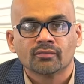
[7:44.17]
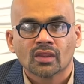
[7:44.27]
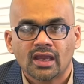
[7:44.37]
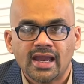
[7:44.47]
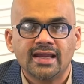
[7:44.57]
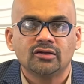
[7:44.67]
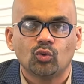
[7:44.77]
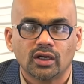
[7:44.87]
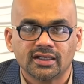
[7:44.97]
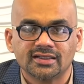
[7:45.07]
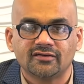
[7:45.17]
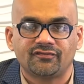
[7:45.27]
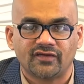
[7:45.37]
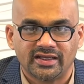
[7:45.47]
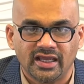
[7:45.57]
and what are the
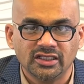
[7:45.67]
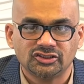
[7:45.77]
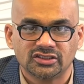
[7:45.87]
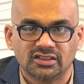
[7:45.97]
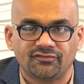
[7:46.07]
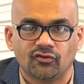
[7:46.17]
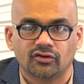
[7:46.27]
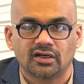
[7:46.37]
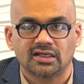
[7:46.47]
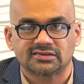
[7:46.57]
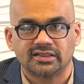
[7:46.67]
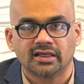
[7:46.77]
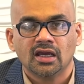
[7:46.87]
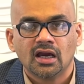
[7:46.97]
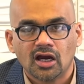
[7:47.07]
financial forecasting
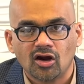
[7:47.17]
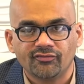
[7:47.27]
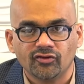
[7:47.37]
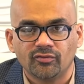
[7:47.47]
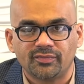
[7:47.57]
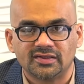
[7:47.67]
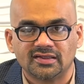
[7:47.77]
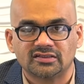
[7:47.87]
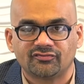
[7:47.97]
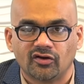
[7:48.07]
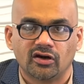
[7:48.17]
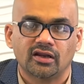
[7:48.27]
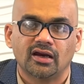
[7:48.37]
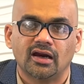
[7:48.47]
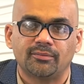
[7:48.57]
of your business
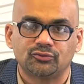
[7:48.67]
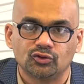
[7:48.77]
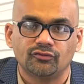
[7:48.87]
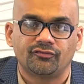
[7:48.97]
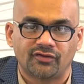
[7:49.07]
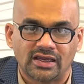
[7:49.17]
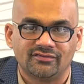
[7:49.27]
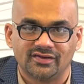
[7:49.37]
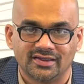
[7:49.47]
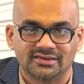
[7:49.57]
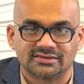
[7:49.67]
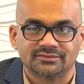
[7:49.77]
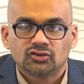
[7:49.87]
for up to 5 years.